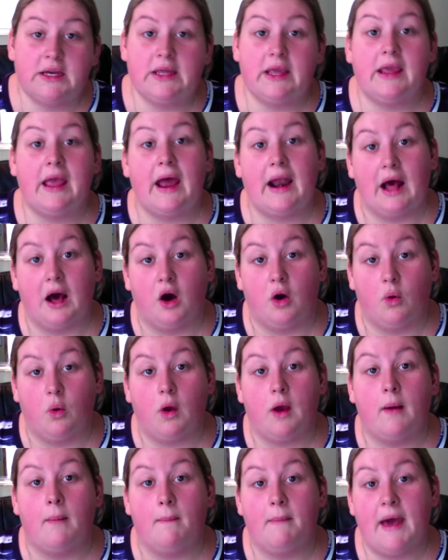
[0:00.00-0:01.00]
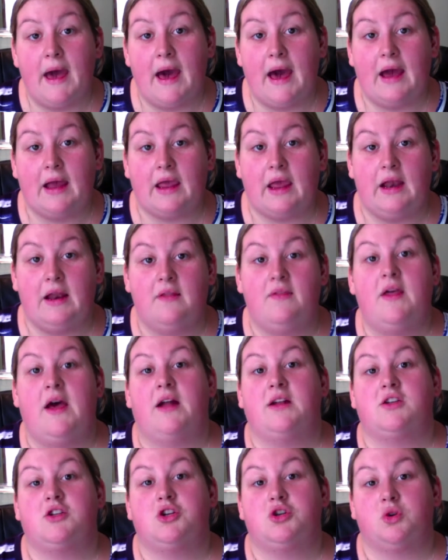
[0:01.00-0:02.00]
get out, come back, and in
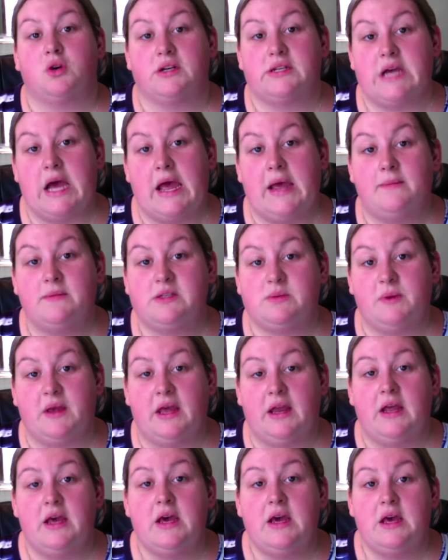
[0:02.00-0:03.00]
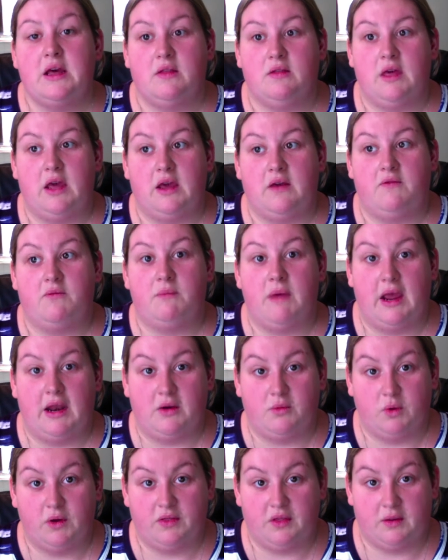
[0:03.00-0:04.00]
that short time span they've
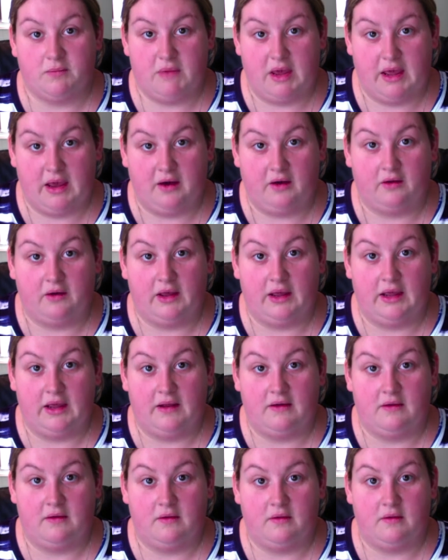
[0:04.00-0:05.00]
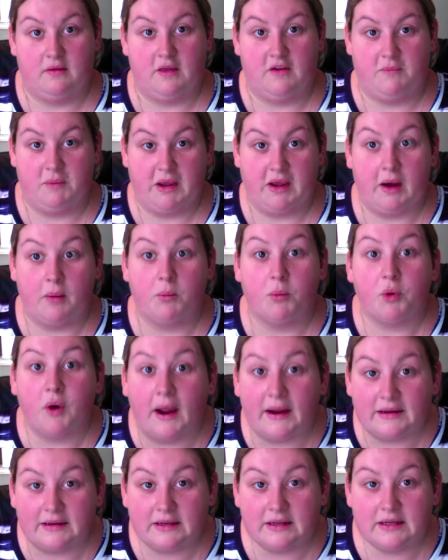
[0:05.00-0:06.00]
mated with a male and they've become
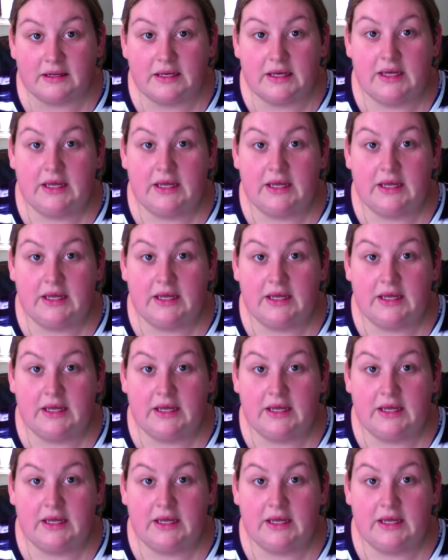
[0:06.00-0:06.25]
pregnant.